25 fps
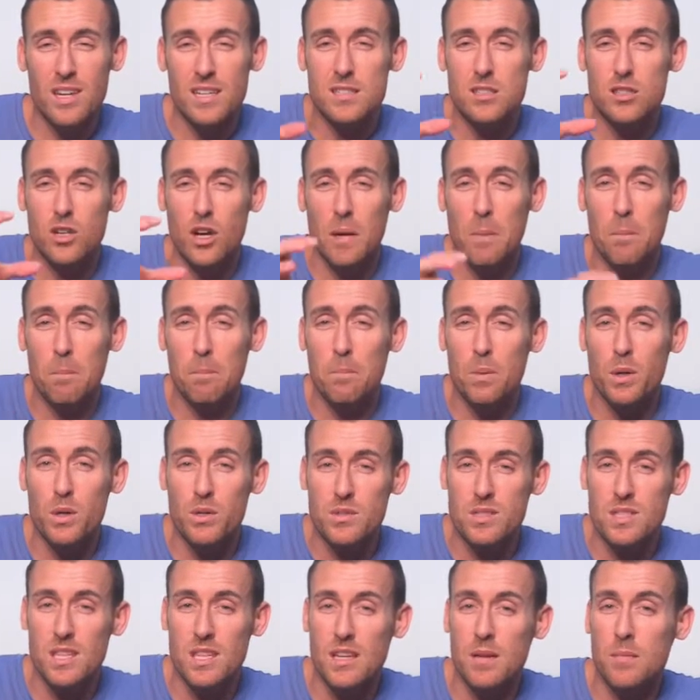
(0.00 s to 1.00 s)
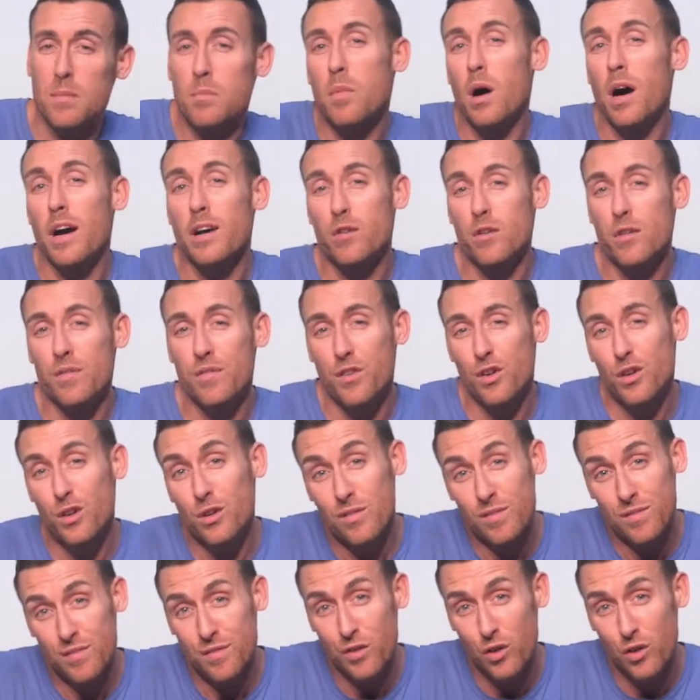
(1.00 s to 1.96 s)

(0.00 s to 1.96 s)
It's got a built-in microphone